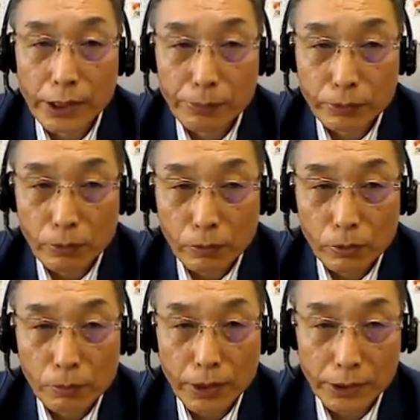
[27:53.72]
the
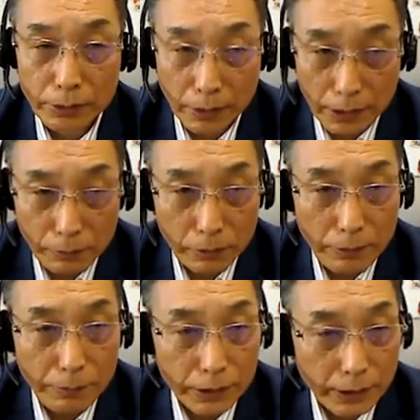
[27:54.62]
president,
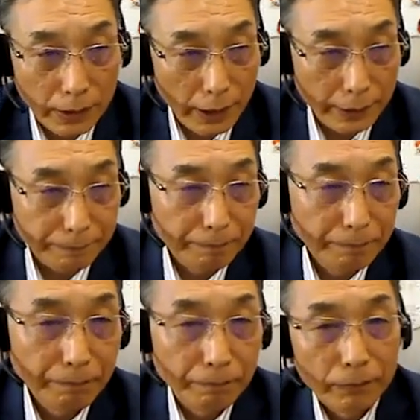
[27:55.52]
uh, talked
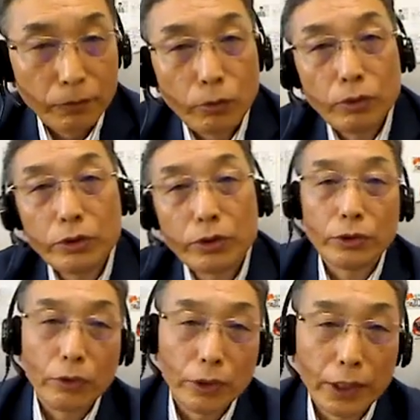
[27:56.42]
about
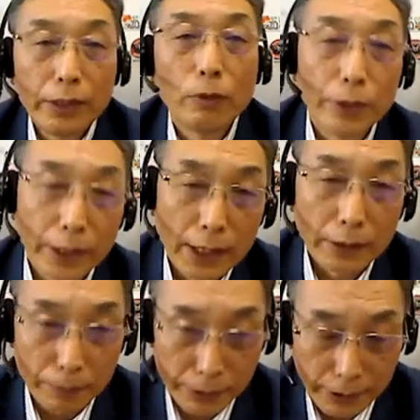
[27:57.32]
morale,
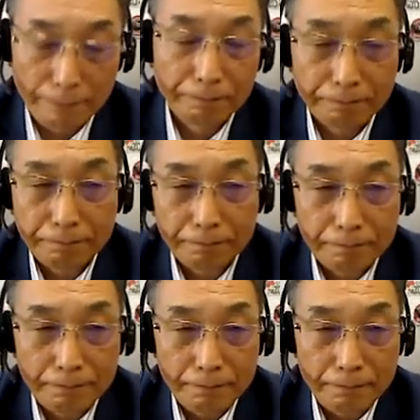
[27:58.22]
discipline,
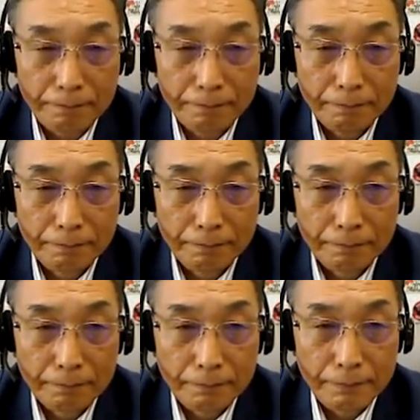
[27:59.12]
and co
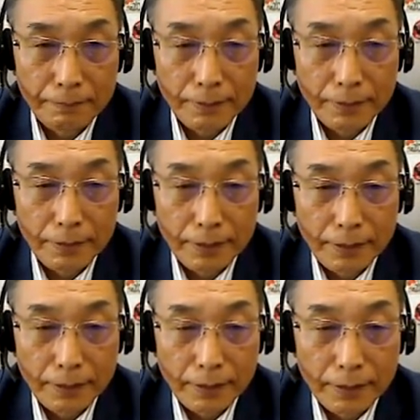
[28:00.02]
uh,
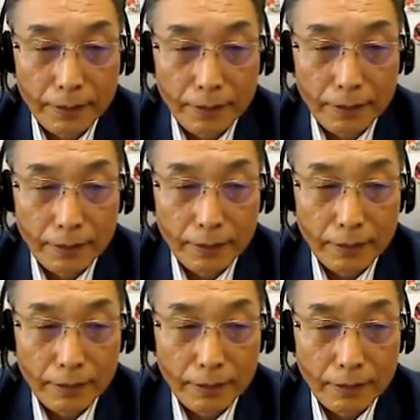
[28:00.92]
cooperation.
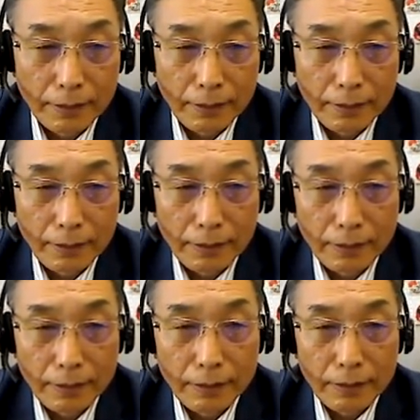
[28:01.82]
Uh, he
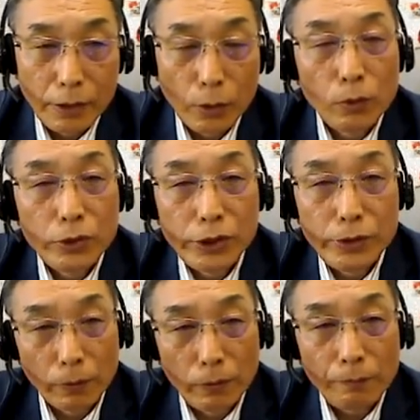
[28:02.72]
wanted
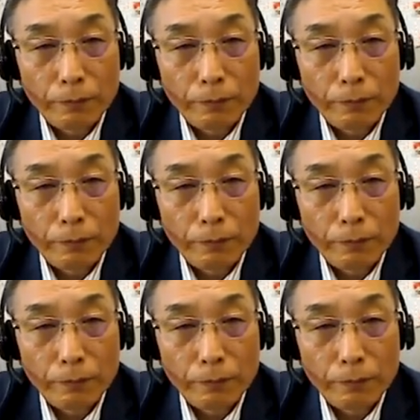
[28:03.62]
to